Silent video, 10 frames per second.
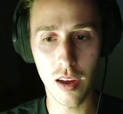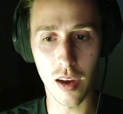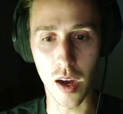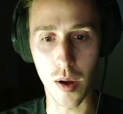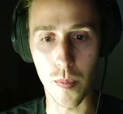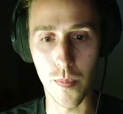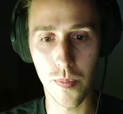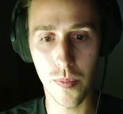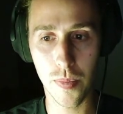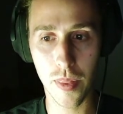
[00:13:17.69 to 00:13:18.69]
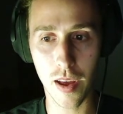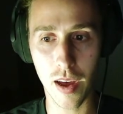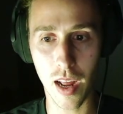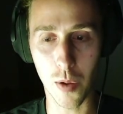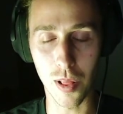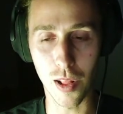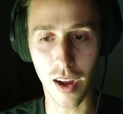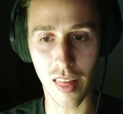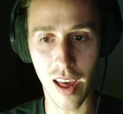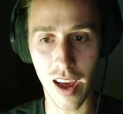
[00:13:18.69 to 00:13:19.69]
And I would look
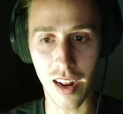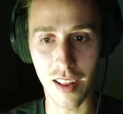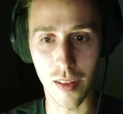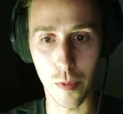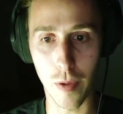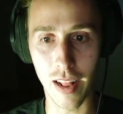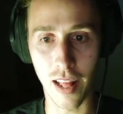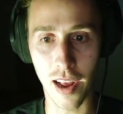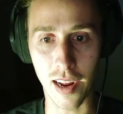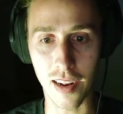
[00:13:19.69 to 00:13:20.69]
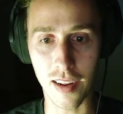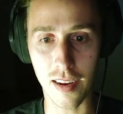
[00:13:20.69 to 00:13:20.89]
at that and the red light,